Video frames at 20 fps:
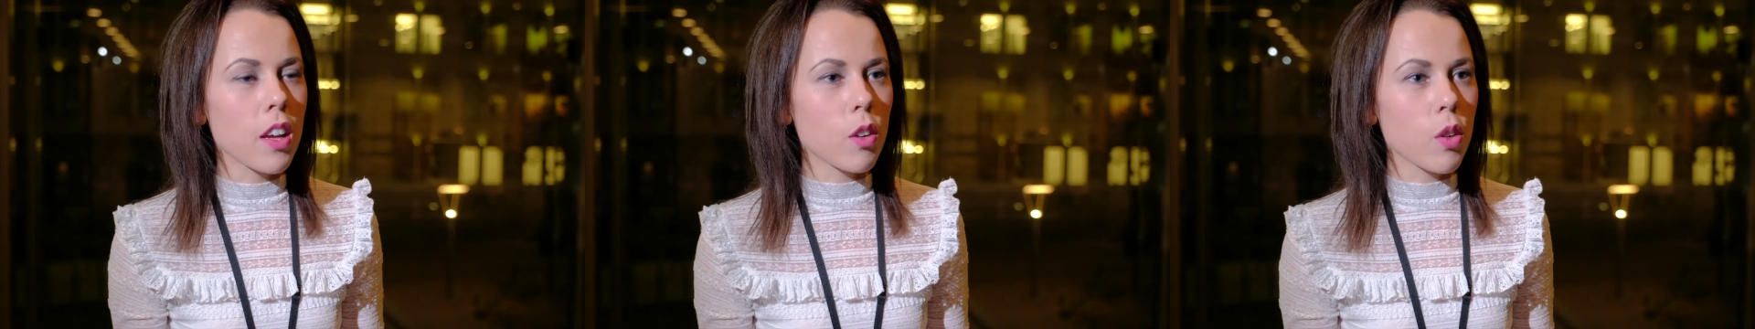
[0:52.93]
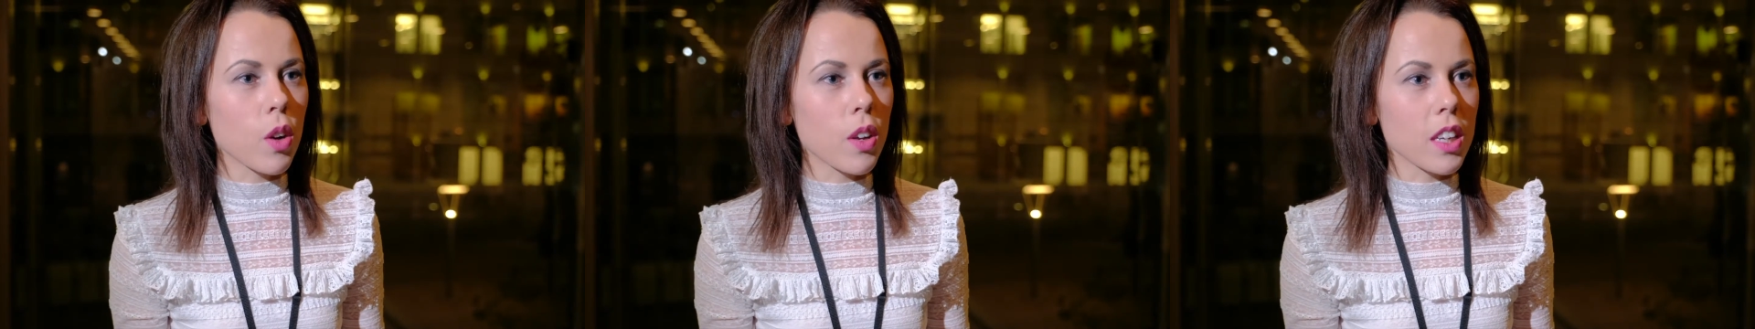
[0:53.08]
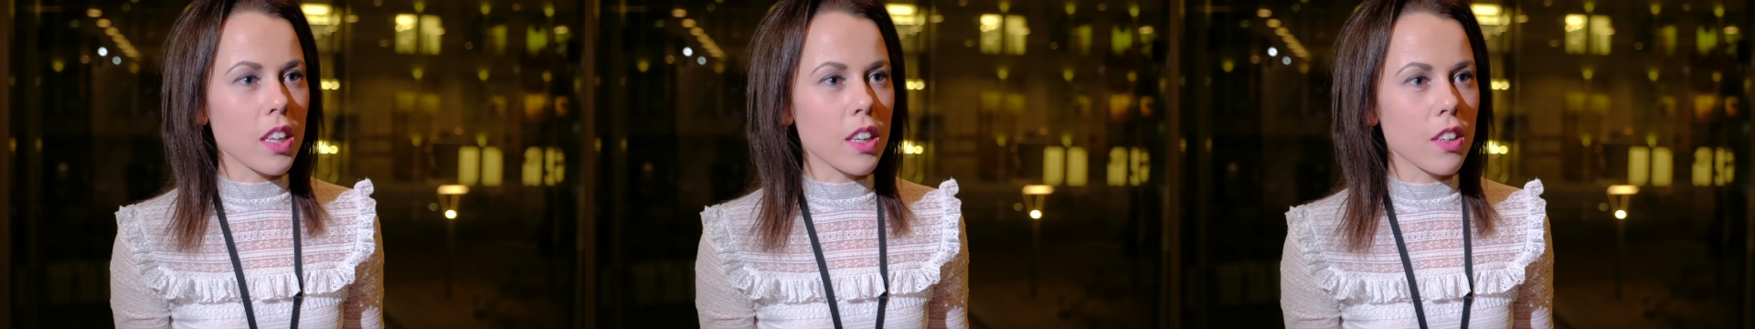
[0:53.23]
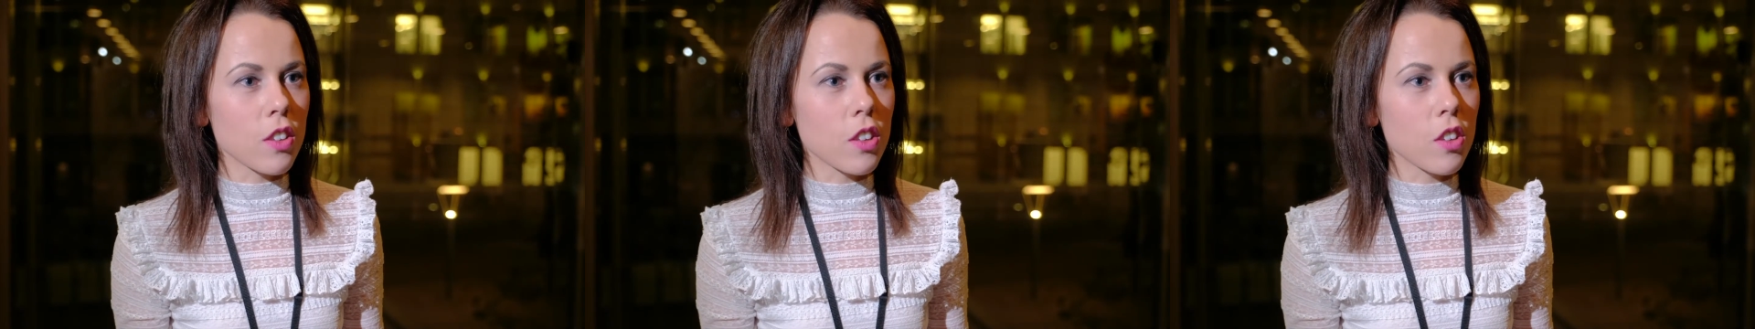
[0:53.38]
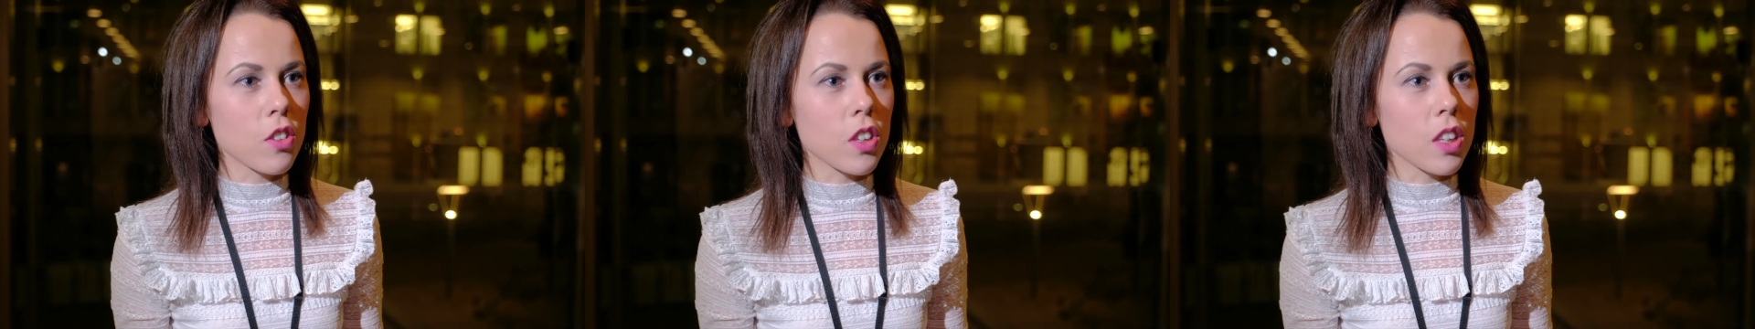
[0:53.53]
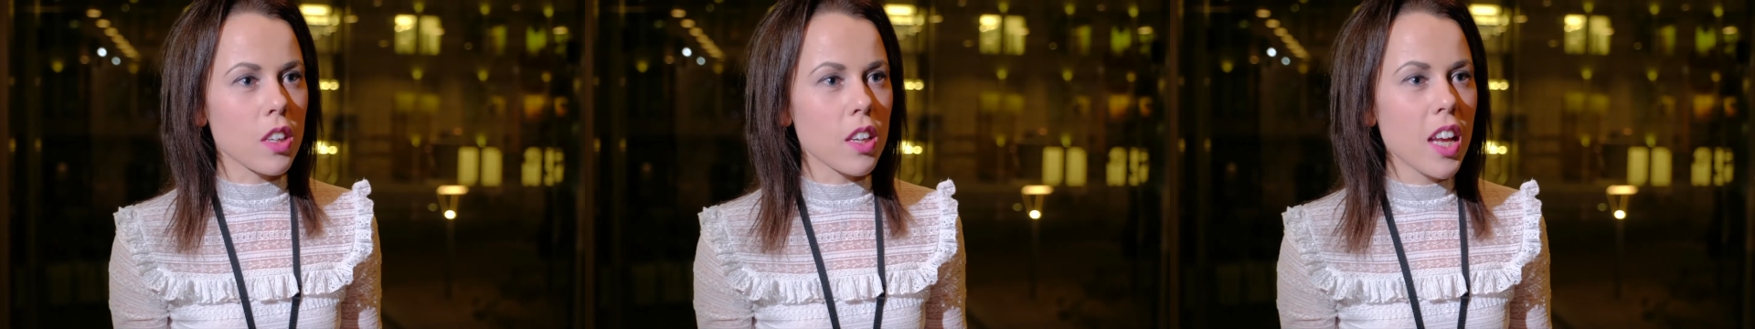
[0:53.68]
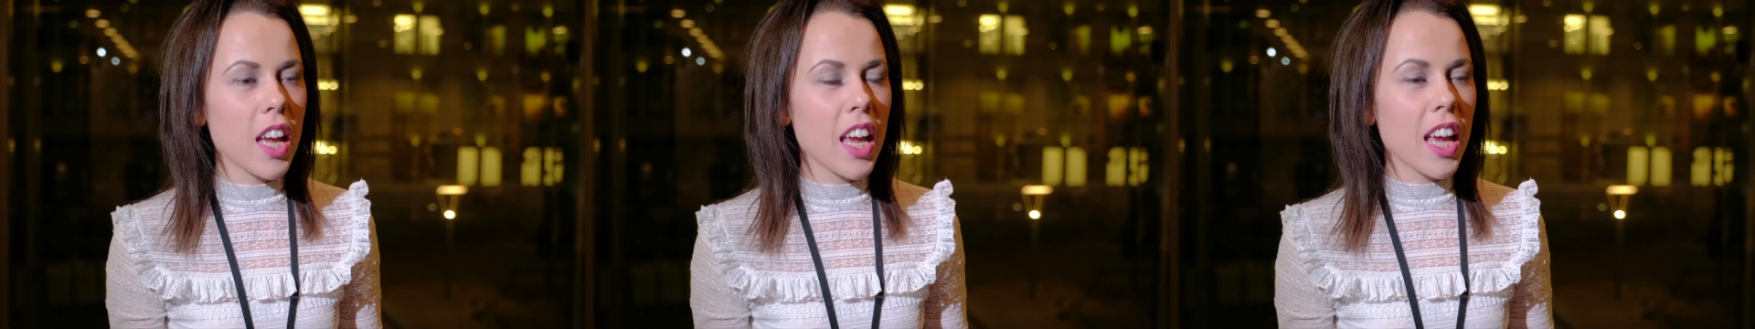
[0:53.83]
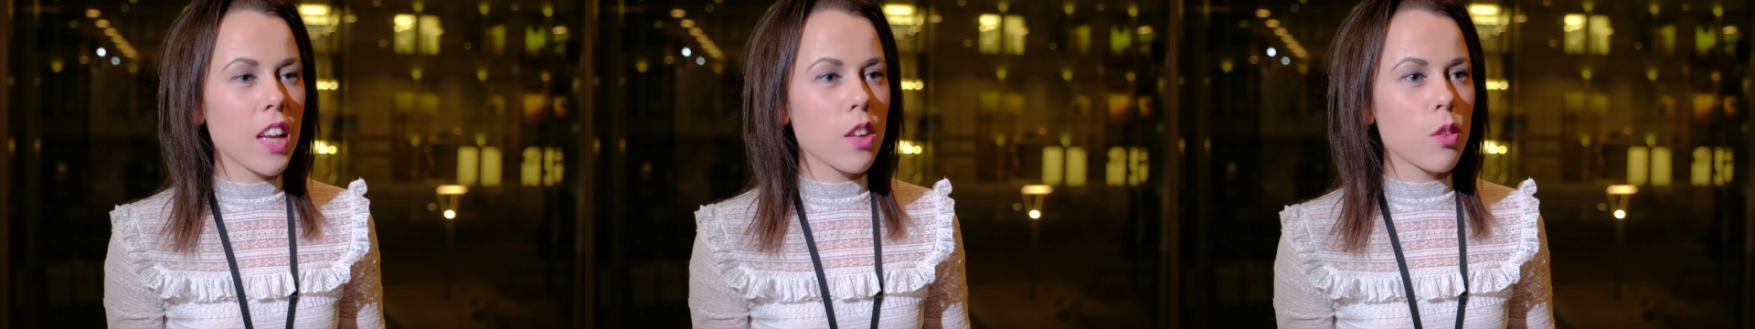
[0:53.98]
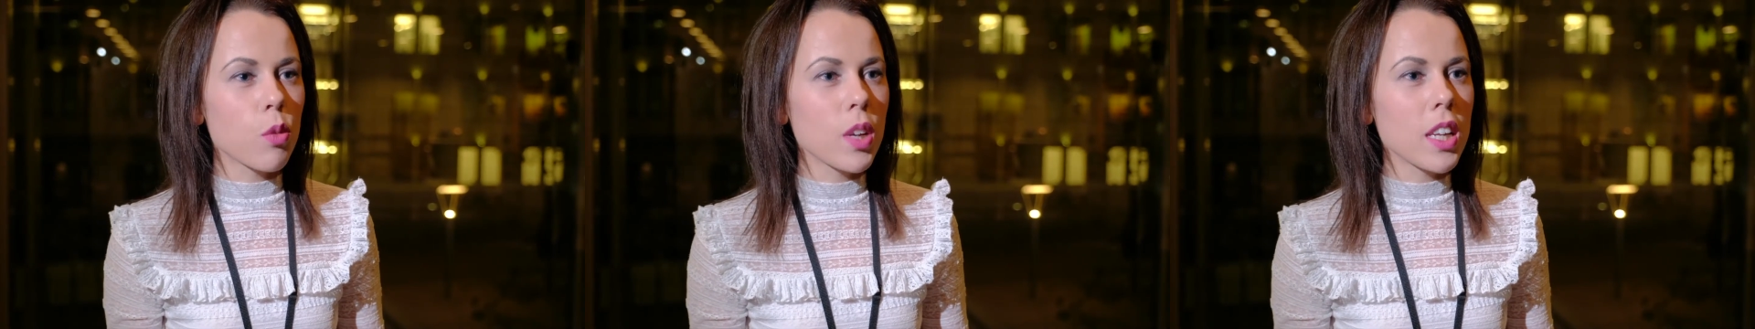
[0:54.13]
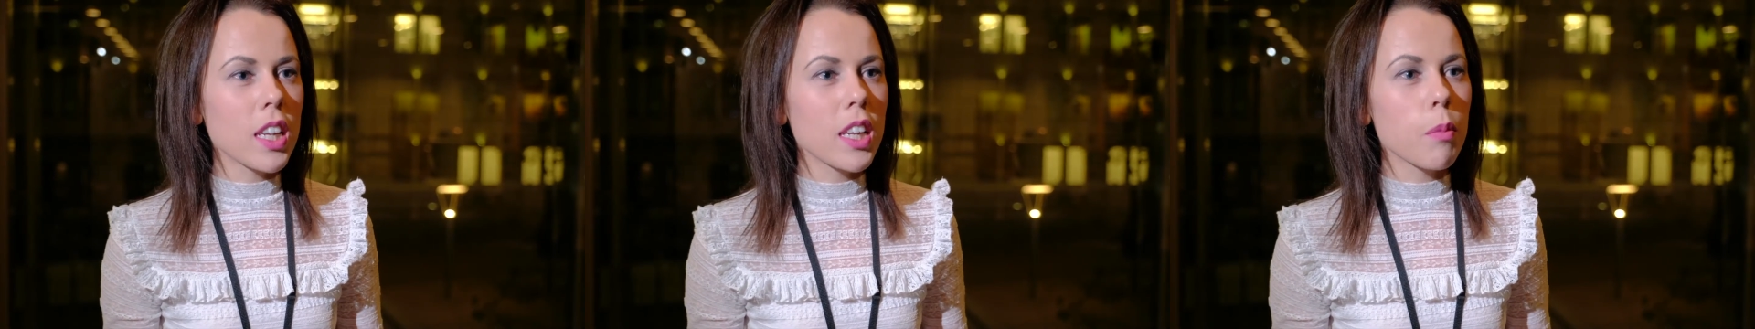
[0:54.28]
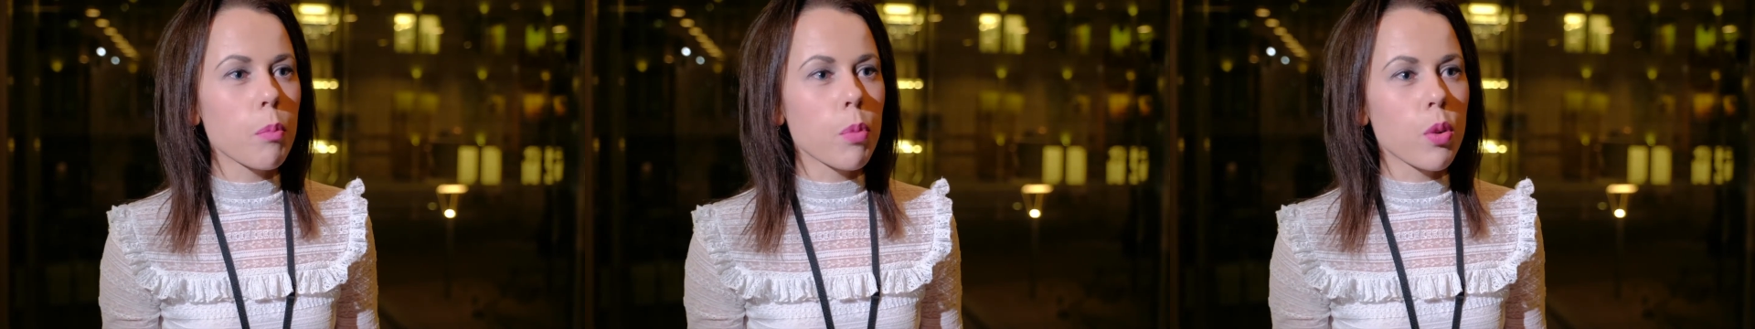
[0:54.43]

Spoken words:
chronic condition is really